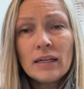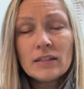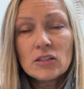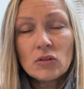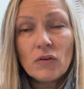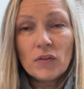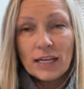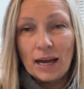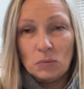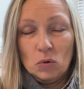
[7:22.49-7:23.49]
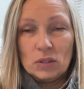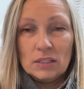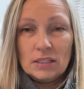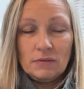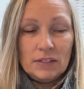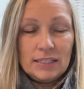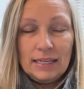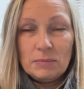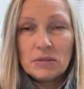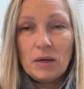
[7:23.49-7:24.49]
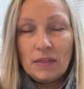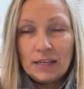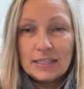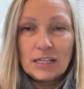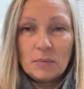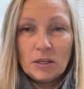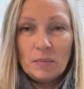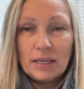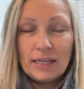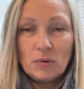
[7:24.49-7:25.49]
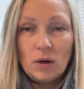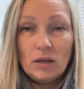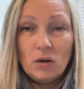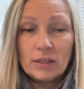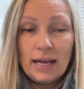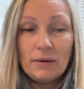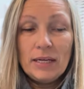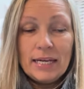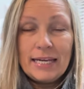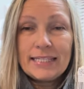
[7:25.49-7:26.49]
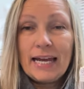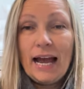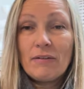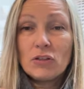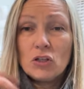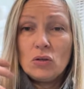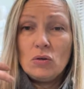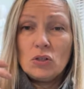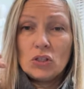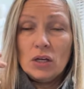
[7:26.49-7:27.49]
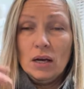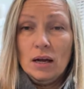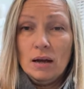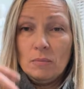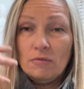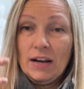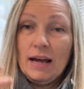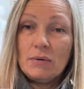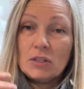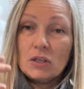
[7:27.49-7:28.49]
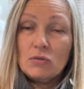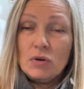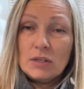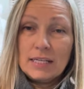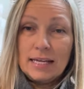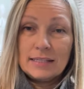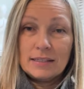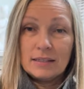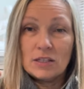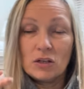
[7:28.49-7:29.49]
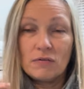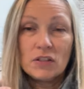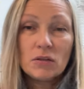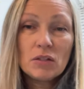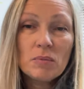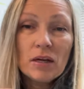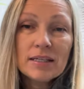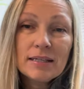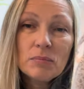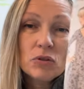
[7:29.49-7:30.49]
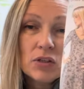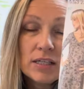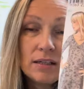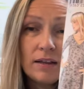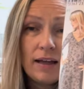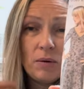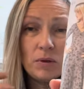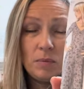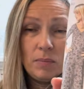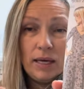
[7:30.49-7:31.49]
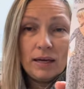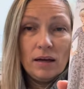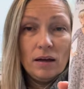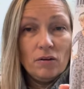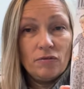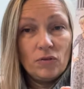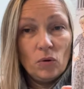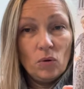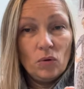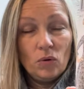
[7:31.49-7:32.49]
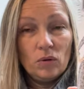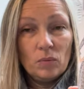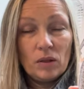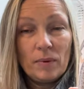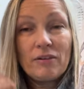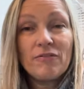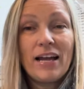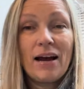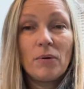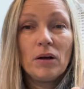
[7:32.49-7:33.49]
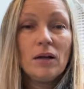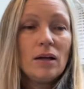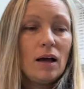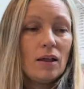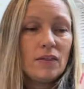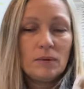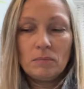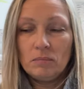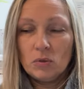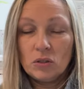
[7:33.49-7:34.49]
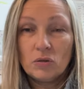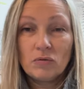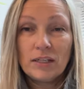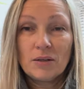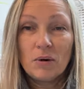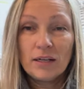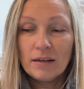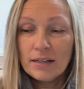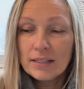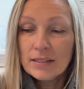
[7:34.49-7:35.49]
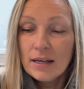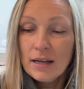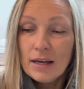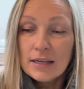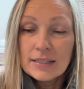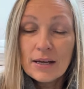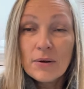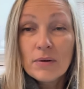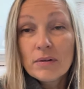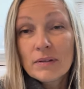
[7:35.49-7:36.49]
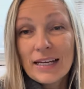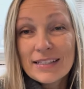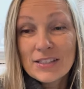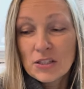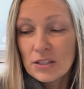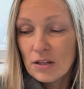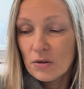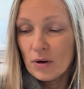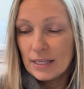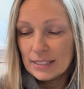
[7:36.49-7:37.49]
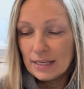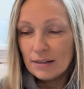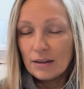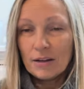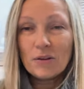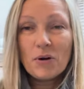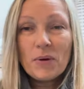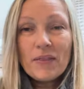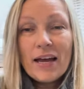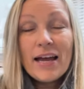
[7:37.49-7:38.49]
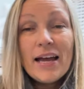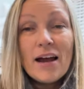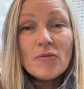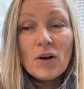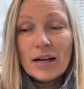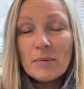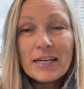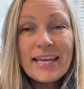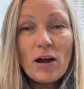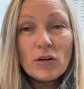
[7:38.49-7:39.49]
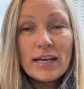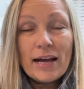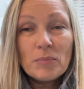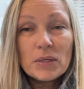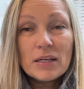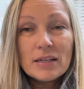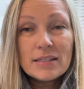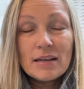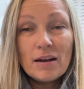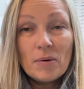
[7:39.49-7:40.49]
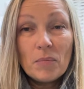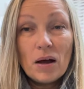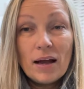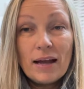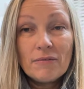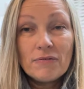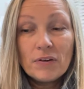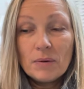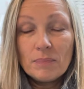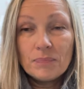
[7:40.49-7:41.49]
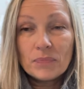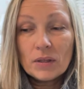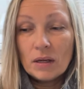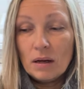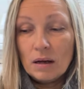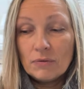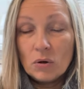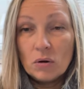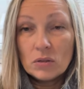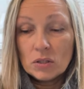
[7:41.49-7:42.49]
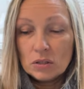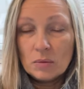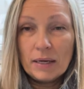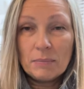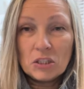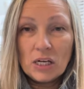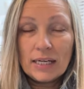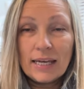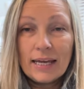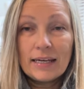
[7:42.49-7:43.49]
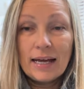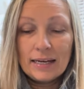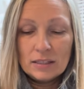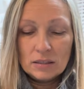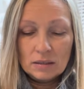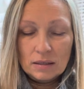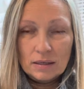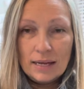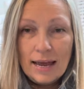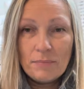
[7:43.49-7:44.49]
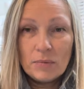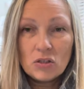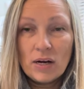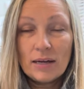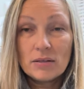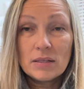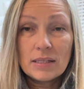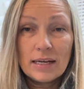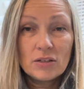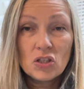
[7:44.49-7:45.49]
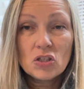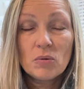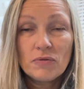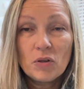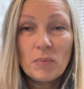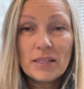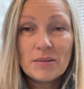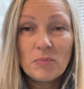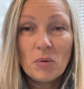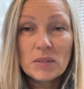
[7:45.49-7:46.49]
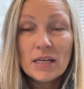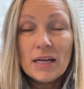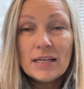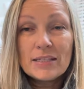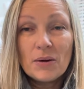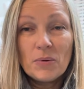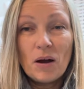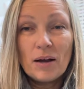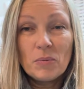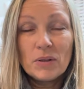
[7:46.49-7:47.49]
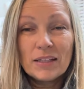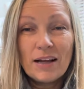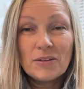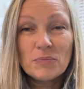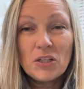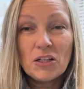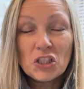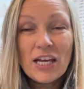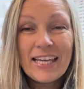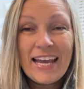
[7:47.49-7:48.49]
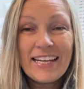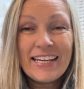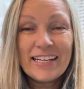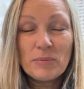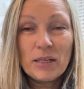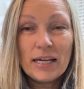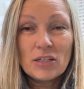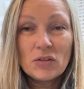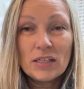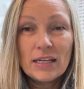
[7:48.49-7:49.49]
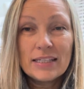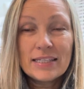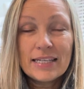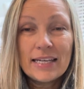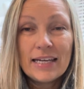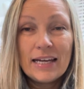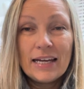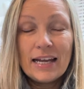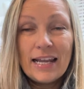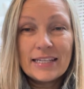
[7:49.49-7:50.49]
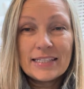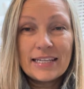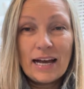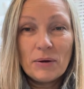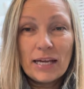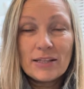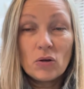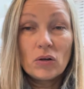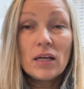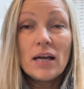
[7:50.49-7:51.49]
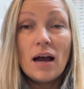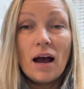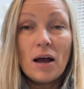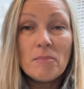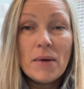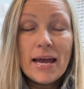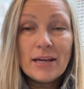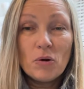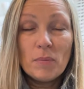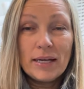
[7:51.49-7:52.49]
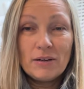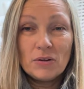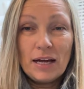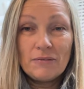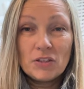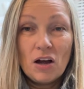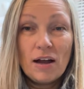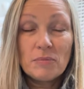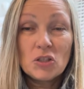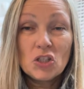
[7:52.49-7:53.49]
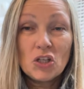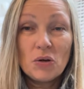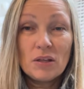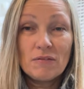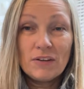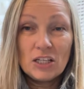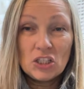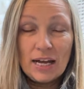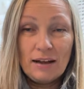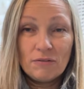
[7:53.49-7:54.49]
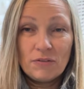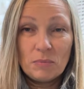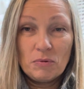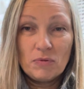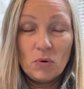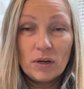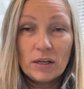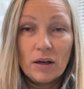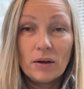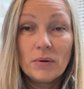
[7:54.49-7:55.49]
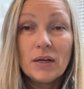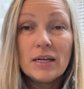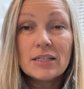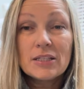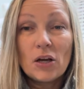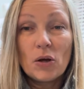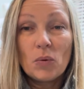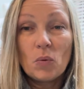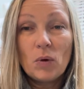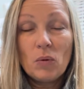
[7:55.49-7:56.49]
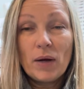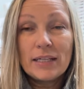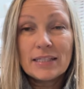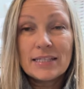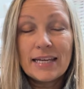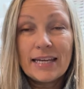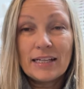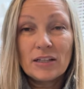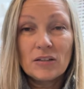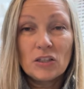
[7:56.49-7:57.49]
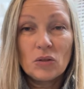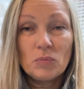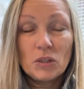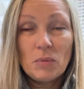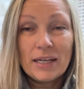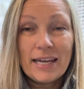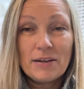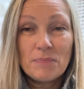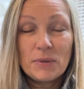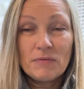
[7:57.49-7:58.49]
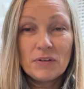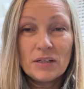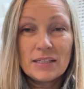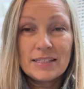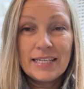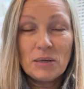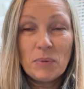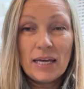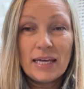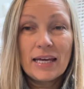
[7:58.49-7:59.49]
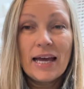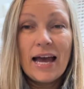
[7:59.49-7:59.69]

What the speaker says: sort of on the catwalks and stuff, I think it's going to be coming in quite a lot now, is to have huge flowers and rosettes and stuff. So a simple dress like that with a big floral, with a big flower, I think would look really quite nice. So that's just another idea that I throw in there. Right, I'm going to get on now because I've got to make my jacket and hem my trousers and just do a few bits and bobs. So I'll check in a little bit later and let you see how I get on. I may or may not have time to show you the finished outfit before I go, so we'll wait and see. You might get a bit of a sneak peek,